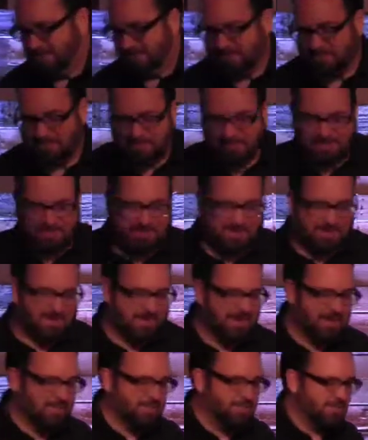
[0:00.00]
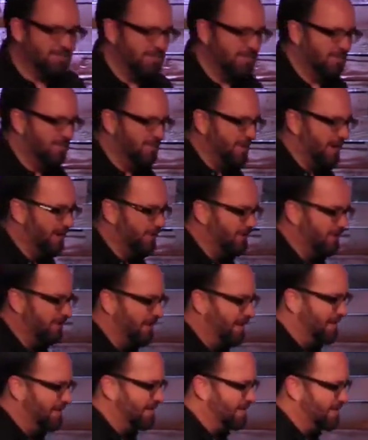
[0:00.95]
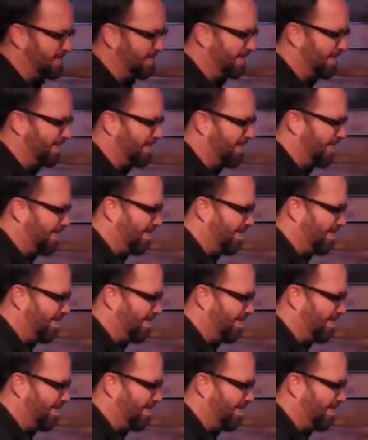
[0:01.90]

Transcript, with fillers: Surrender to him, follow Christ.